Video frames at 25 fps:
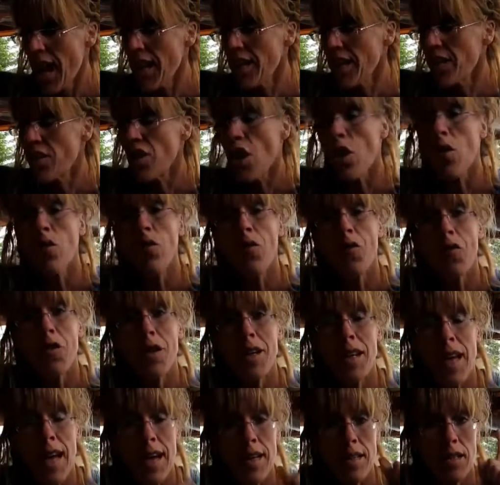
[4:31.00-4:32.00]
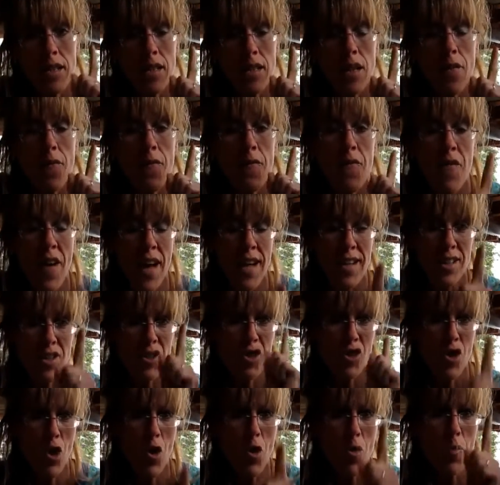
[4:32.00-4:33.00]
And don't forget to vent
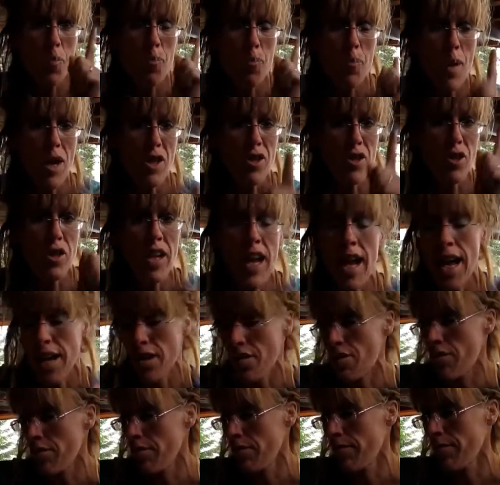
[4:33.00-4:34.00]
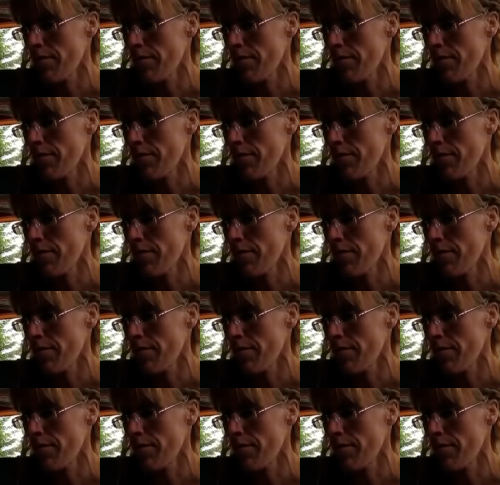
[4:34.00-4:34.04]
your pressure canner.